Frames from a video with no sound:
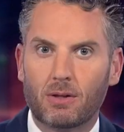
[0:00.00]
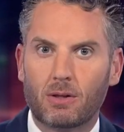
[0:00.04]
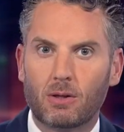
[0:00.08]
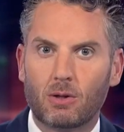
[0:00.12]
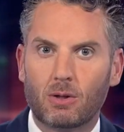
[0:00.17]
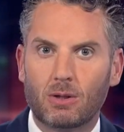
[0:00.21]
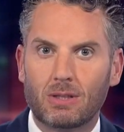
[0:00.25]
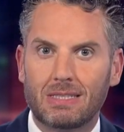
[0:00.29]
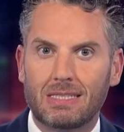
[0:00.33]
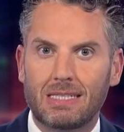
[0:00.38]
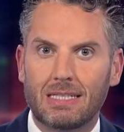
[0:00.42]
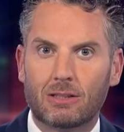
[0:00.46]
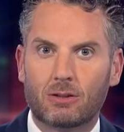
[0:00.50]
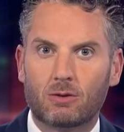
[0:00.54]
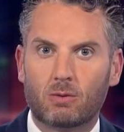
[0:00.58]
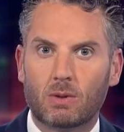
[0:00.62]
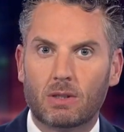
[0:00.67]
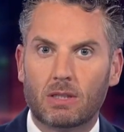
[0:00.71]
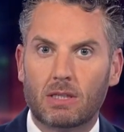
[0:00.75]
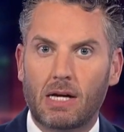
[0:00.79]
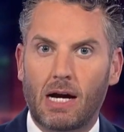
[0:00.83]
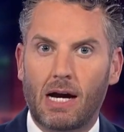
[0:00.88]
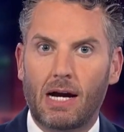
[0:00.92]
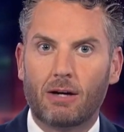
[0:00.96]
third
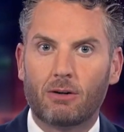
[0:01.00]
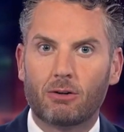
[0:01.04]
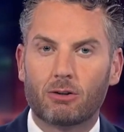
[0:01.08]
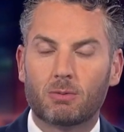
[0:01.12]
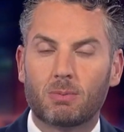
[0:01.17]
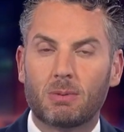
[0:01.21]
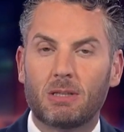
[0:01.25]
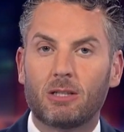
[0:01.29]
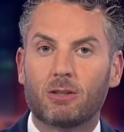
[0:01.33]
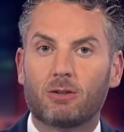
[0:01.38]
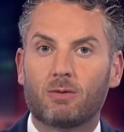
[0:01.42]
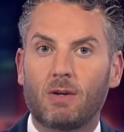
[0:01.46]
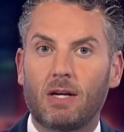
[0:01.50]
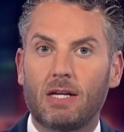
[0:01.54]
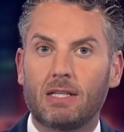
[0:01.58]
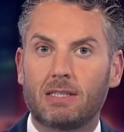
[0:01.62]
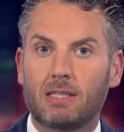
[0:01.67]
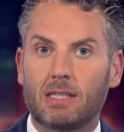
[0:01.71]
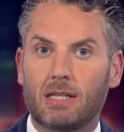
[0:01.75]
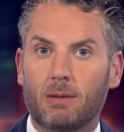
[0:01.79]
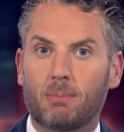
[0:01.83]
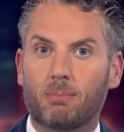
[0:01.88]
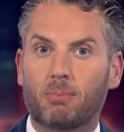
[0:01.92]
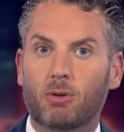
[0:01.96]
district congressman is
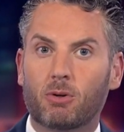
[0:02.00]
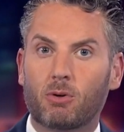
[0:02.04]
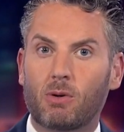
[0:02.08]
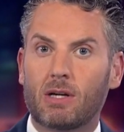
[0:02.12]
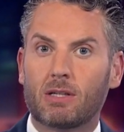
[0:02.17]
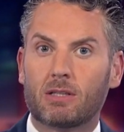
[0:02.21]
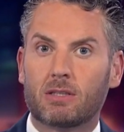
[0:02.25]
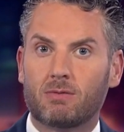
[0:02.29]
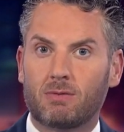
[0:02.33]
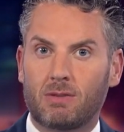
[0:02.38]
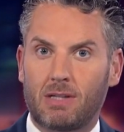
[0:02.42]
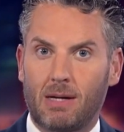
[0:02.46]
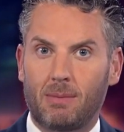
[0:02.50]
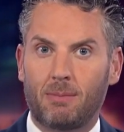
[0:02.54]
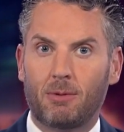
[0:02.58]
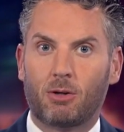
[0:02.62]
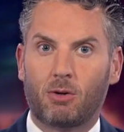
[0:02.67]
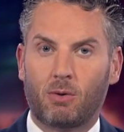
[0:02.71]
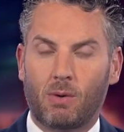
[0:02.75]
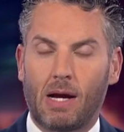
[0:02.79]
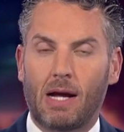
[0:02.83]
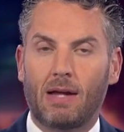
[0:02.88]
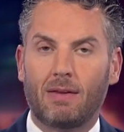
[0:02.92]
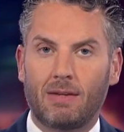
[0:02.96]
facing a progressive
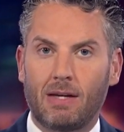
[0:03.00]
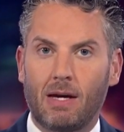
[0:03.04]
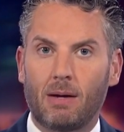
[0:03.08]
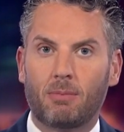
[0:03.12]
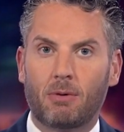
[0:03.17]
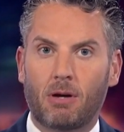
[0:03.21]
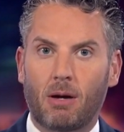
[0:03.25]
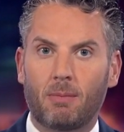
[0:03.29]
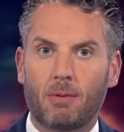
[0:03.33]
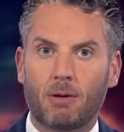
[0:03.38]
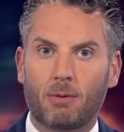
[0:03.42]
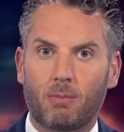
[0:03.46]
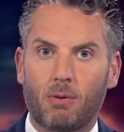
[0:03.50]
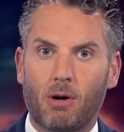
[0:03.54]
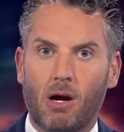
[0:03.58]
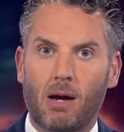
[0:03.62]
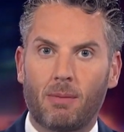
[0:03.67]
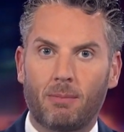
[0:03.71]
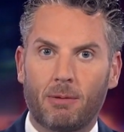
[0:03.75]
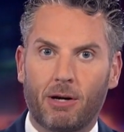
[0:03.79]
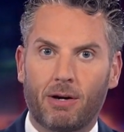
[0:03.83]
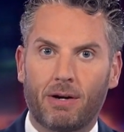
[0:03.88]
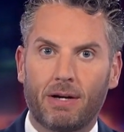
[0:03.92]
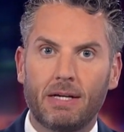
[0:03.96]
Democrat in the upcoming
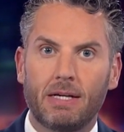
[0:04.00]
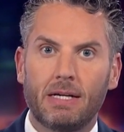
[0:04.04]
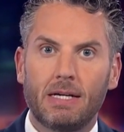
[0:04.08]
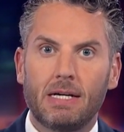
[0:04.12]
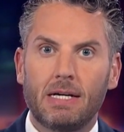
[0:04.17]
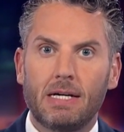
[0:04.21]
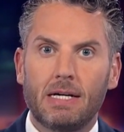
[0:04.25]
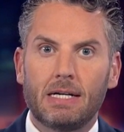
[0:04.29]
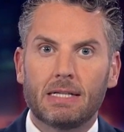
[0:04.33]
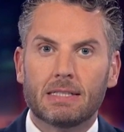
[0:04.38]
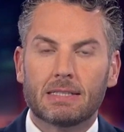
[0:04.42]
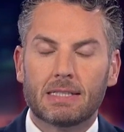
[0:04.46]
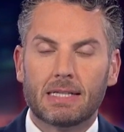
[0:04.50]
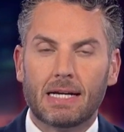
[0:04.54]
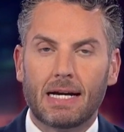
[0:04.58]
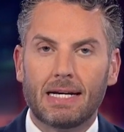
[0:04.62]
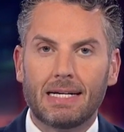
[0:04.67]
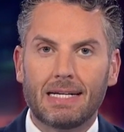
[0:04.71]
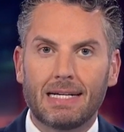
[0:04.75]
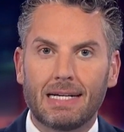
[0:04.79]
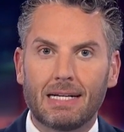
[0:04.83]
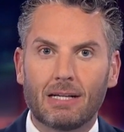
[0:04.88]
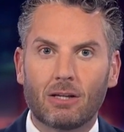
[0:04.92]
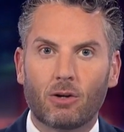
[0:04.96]
primary.
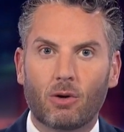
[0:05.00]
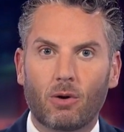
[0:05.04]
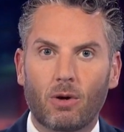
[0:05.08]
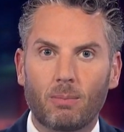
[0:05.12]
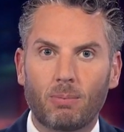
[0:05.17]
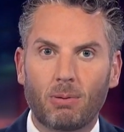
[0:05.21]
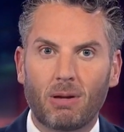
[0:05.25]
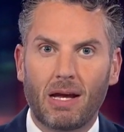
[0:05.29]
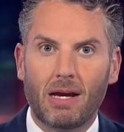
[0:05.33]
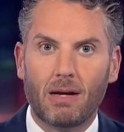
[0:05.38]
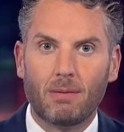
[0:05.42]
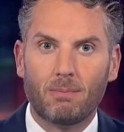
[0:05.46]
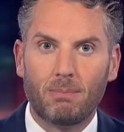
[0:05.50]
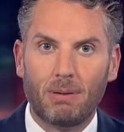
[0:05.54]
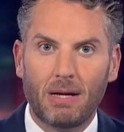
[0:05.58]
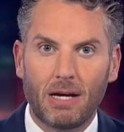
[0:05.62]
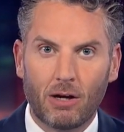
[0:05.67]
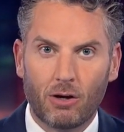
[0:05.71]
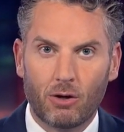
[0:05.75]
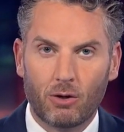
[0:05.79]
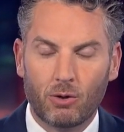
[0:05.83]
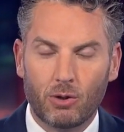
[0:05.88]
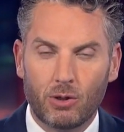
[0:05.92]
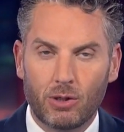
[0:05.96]
Tonight, Illinois Planned
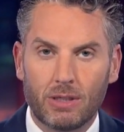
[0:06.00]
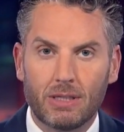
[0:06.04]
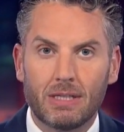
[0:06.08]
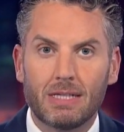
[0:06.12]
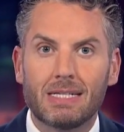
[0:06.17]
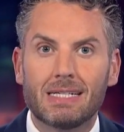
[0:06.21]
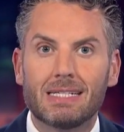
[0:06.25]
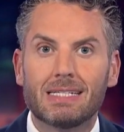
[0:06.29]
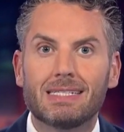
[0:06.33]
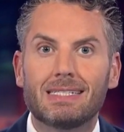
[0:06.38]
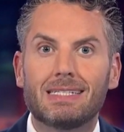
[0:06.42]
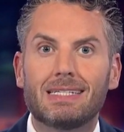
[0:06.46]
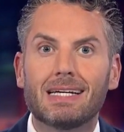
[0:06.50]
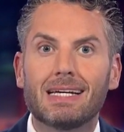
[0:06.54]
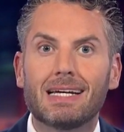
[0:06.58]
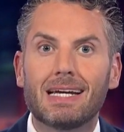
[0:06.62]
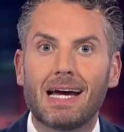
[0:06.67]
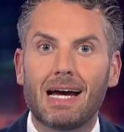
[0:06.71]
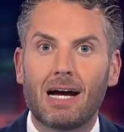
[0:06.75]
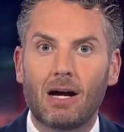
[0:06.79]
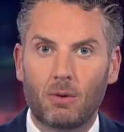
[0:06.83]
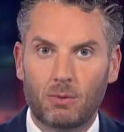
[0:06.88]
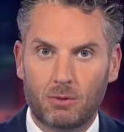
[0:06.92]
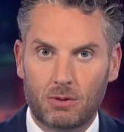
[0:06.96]
Parenthood
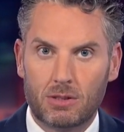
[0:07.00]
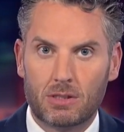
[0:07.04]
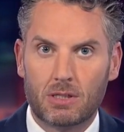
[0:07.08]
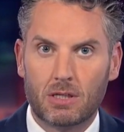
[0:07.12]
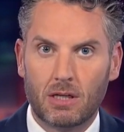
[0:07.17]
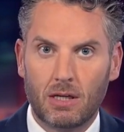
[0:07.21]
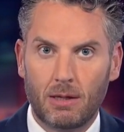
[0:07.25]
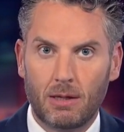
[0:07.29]
denounced